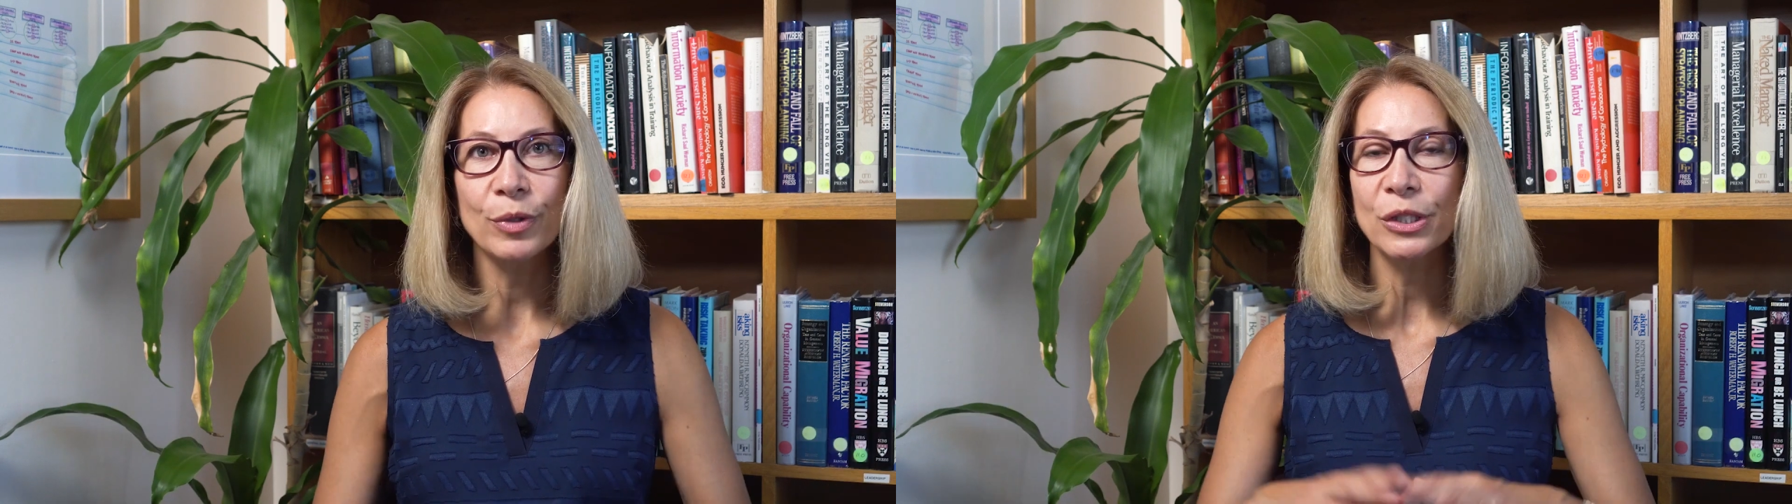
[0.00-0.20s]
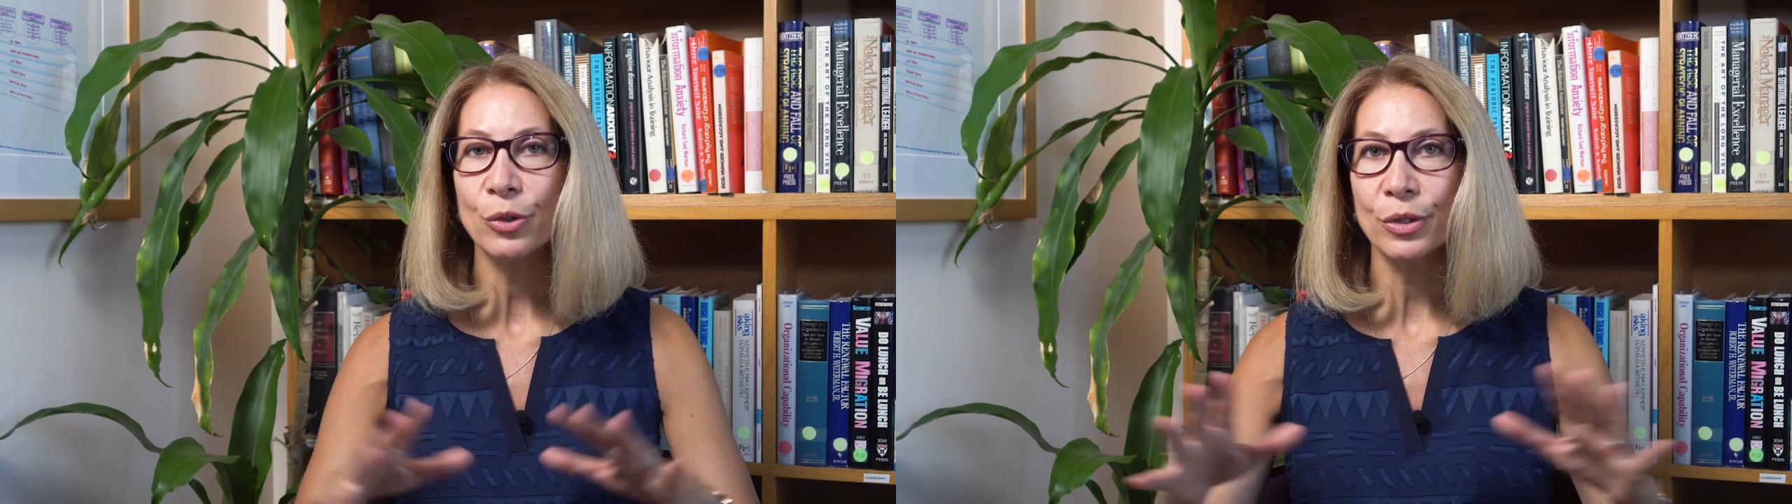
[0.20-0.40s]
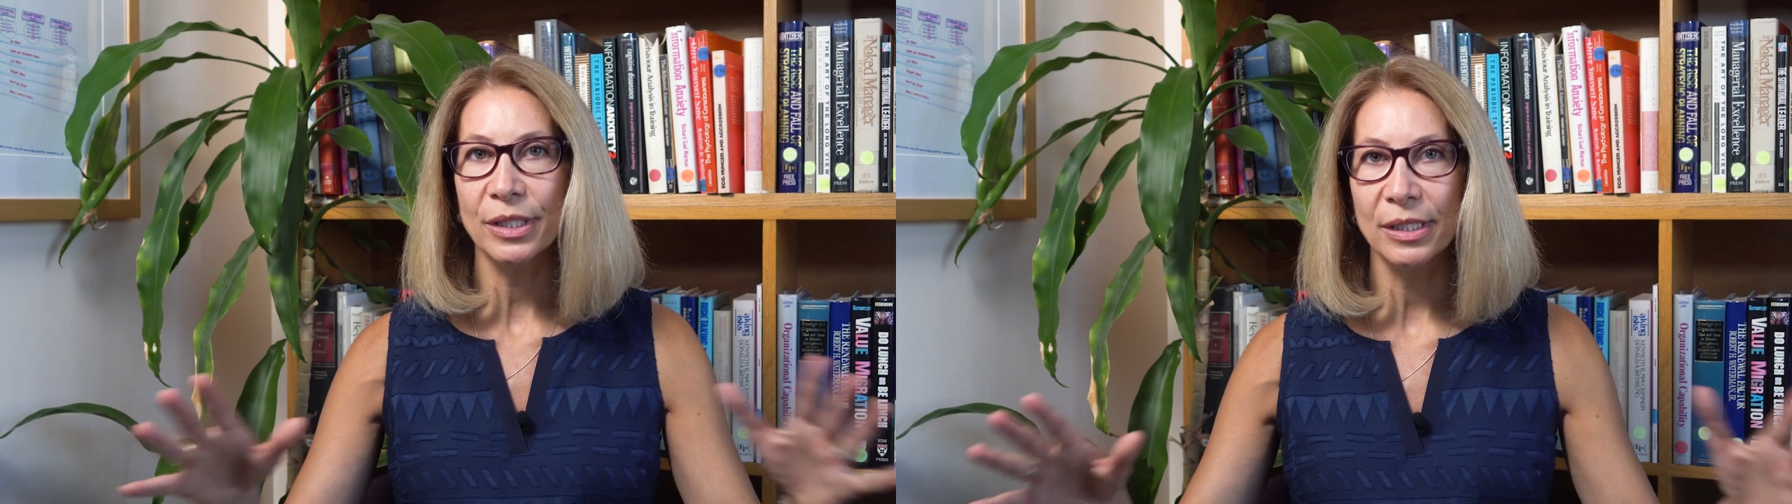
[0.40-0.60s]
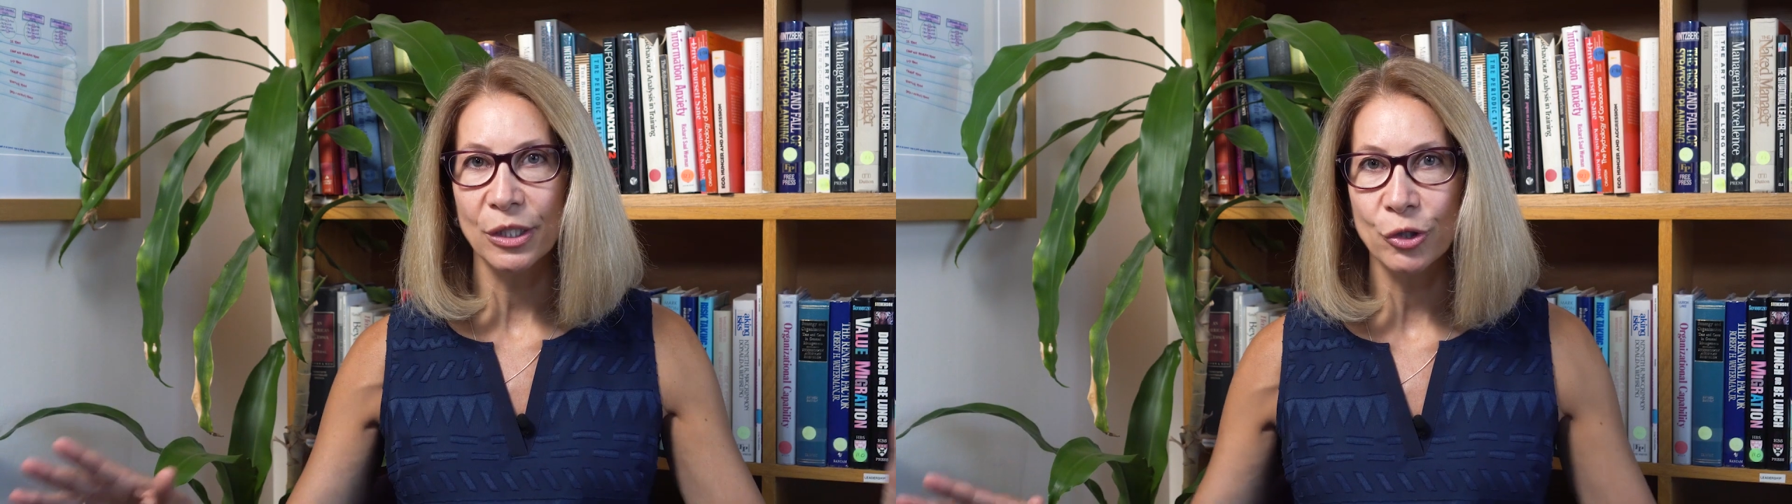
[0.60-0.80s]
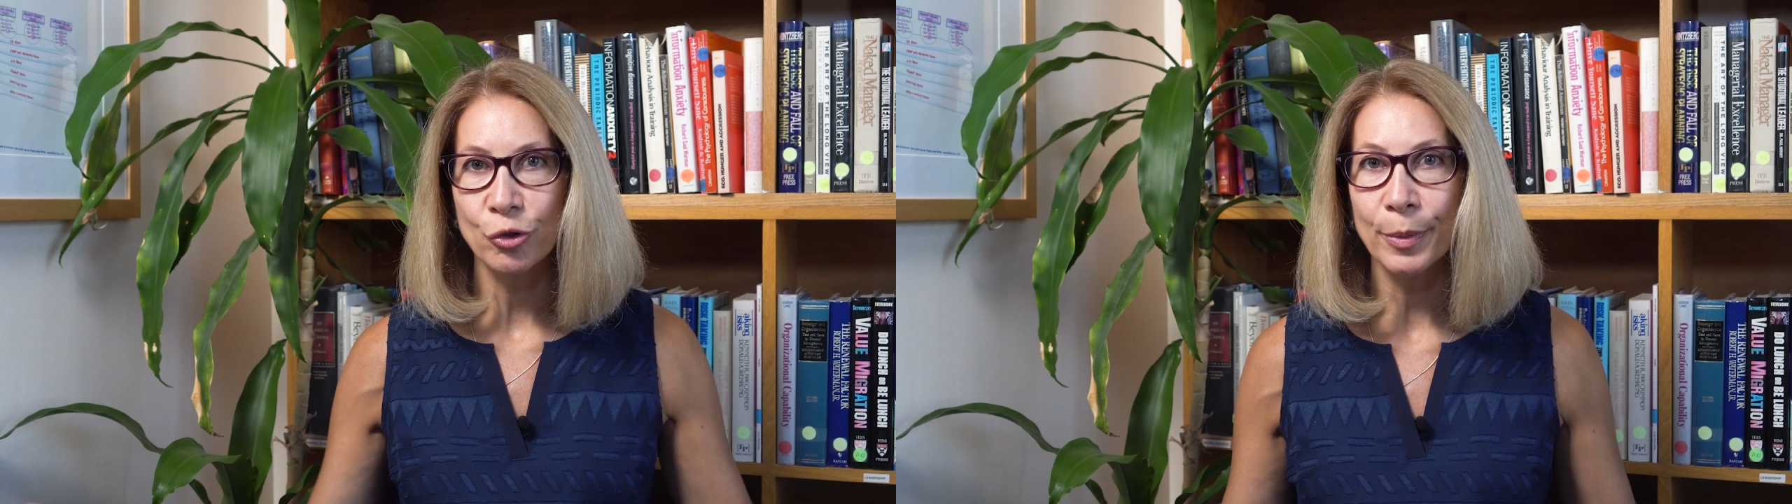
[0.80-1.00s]
resources
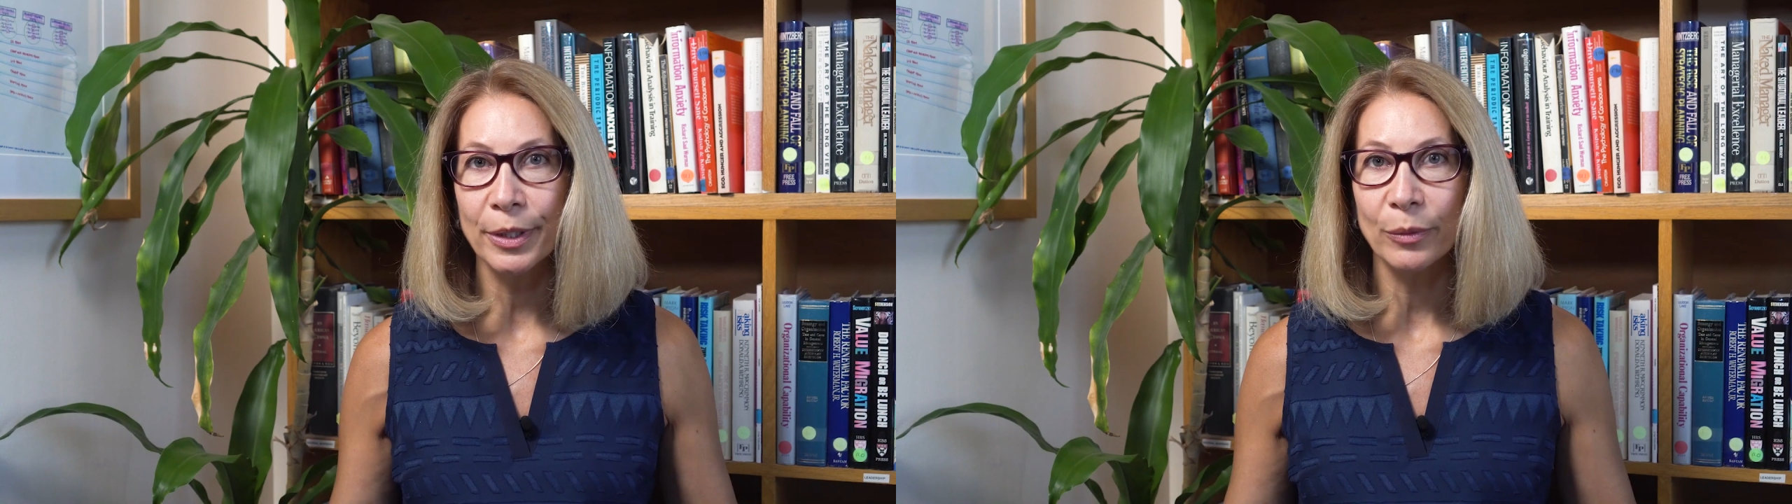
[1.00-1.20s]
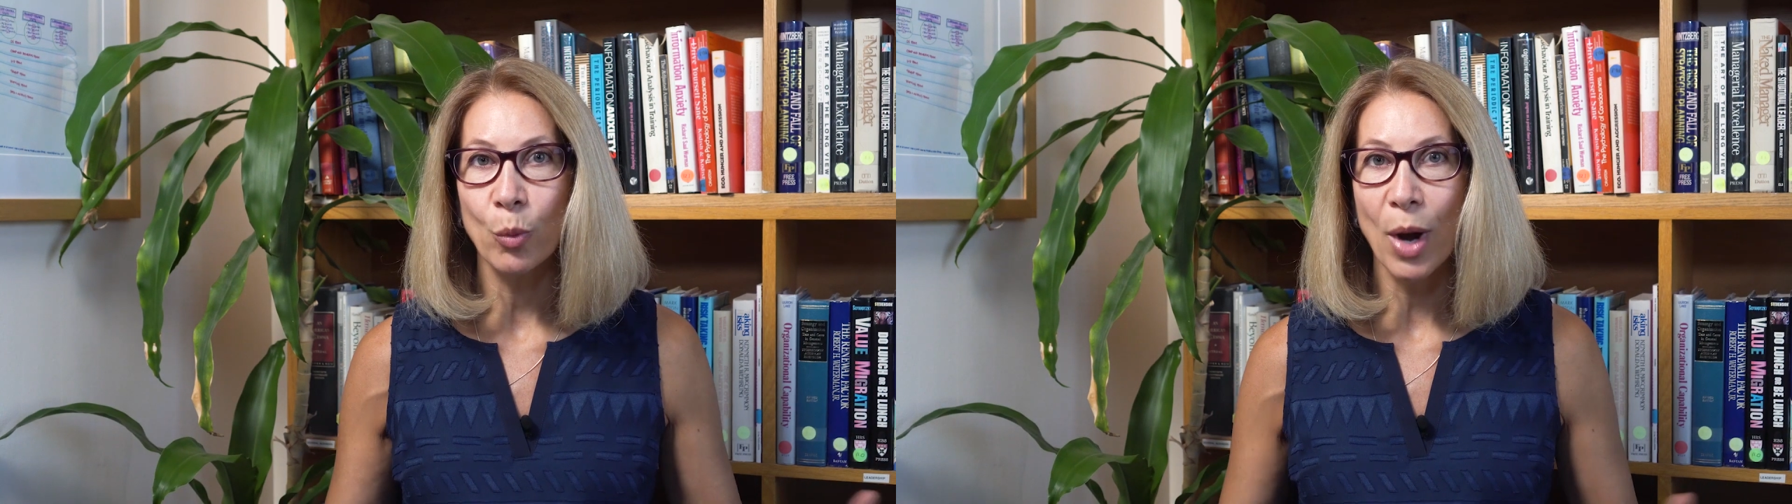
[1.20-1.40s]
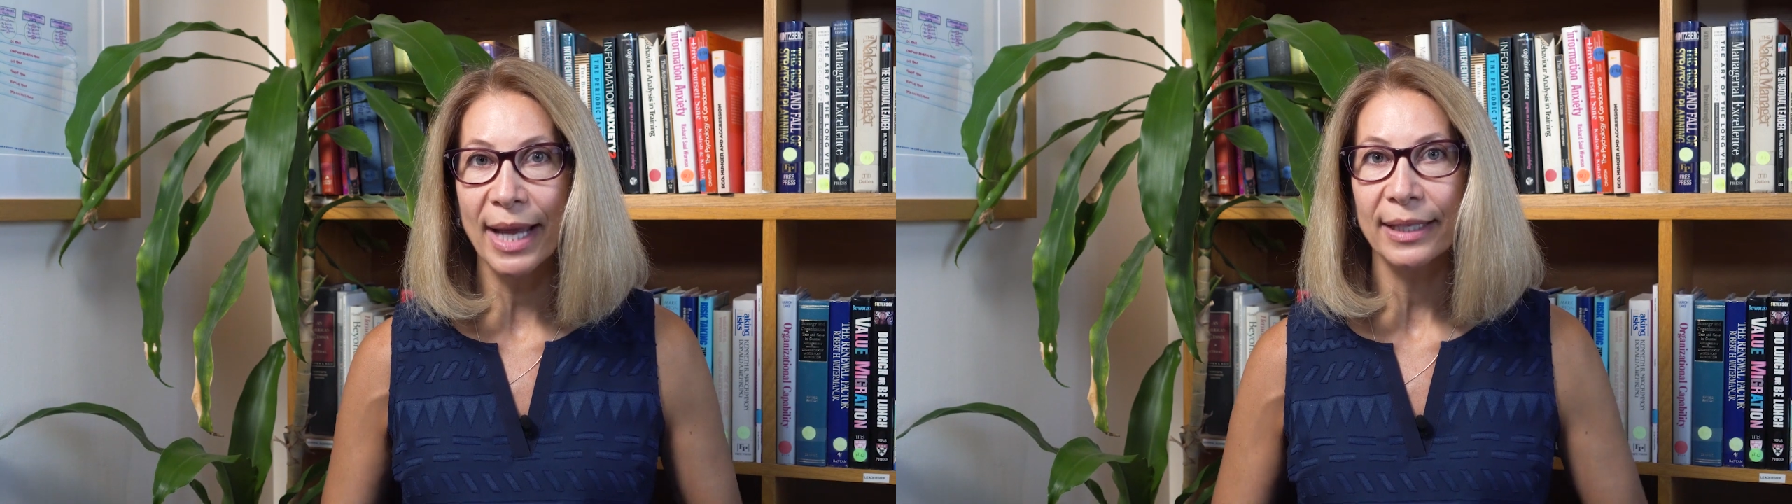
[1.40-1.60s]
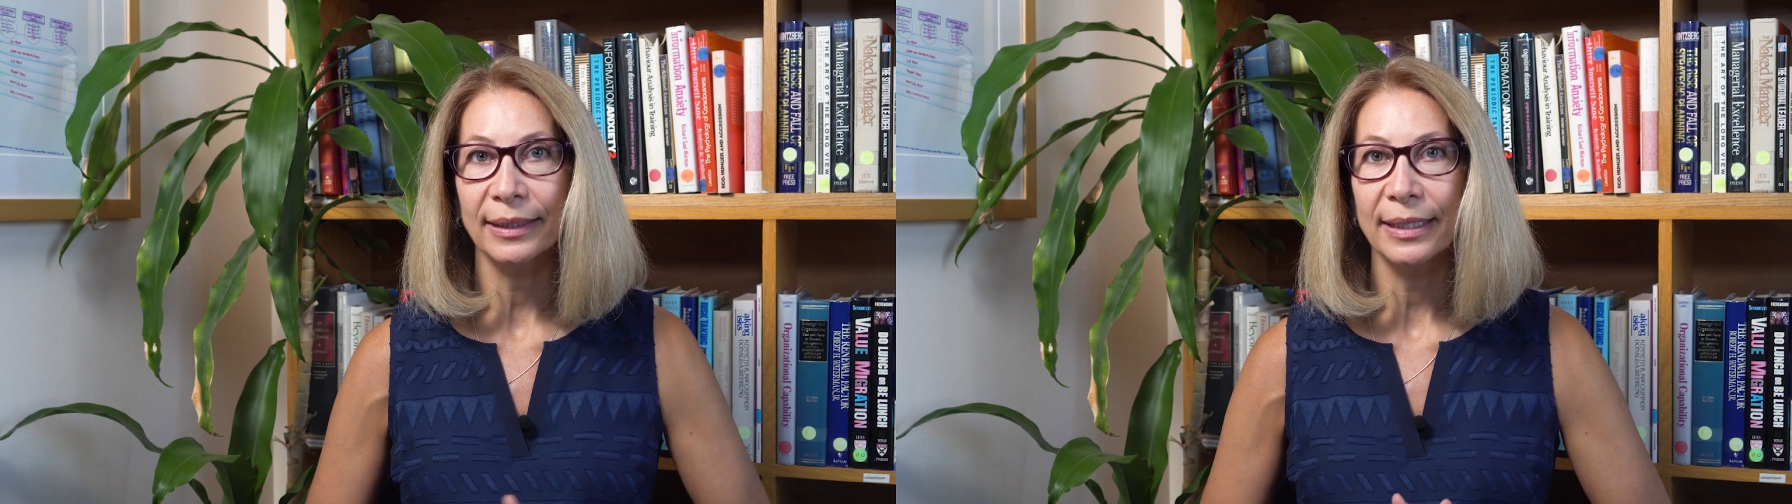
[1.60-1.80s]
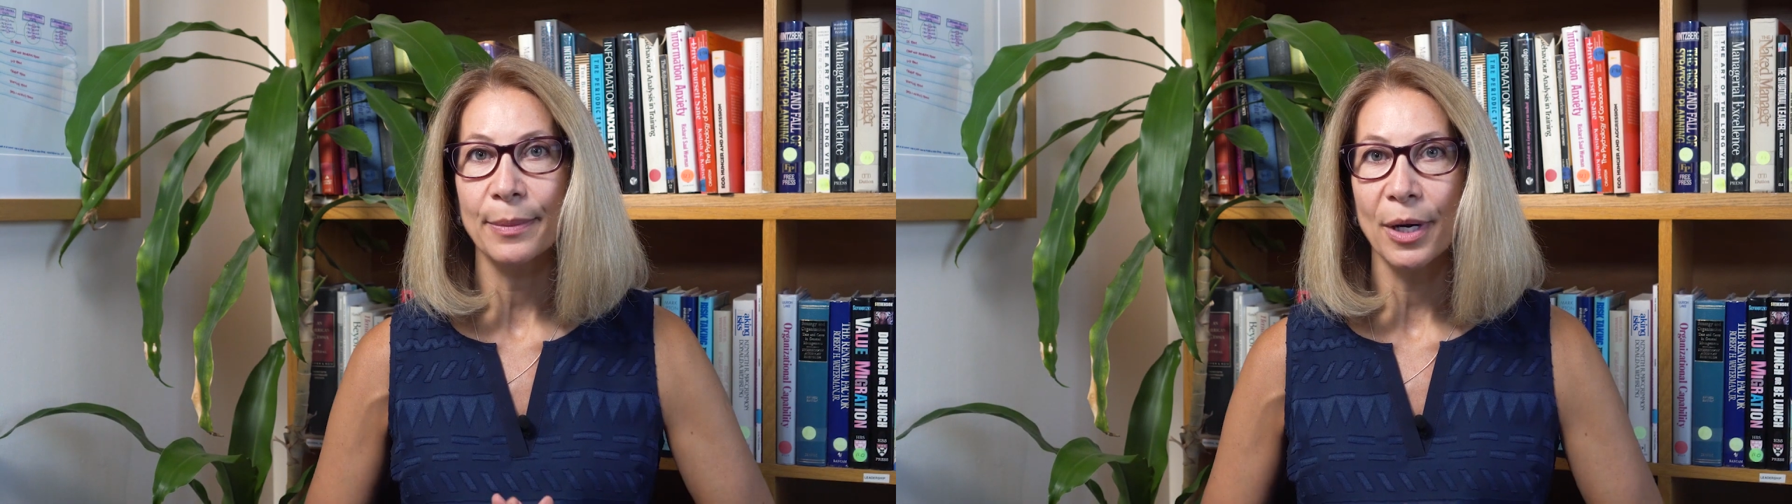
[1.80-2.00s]
distributed
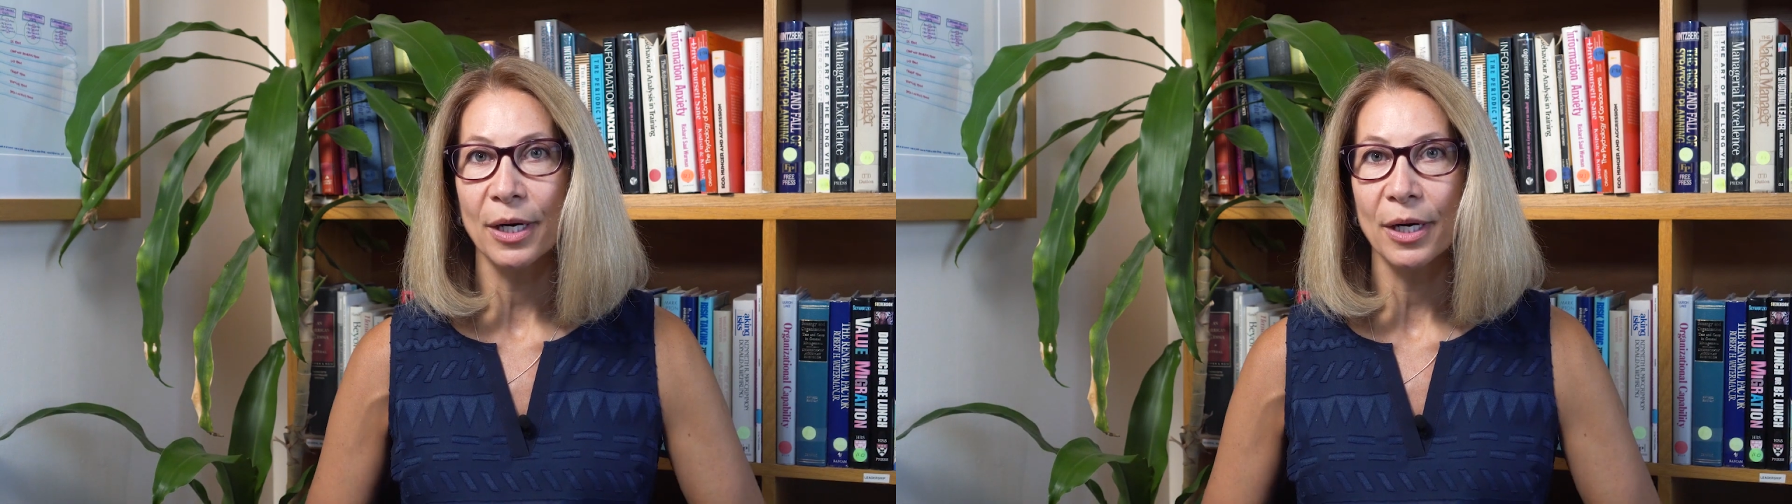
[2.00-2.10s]
widely in